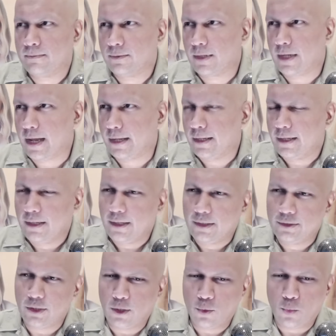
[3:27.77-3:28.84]
Okay.
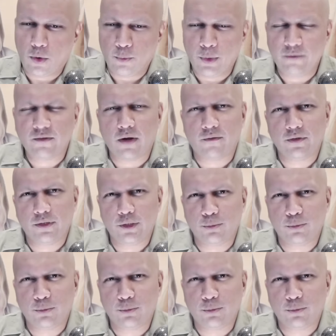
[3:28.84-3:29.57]
So we've covered this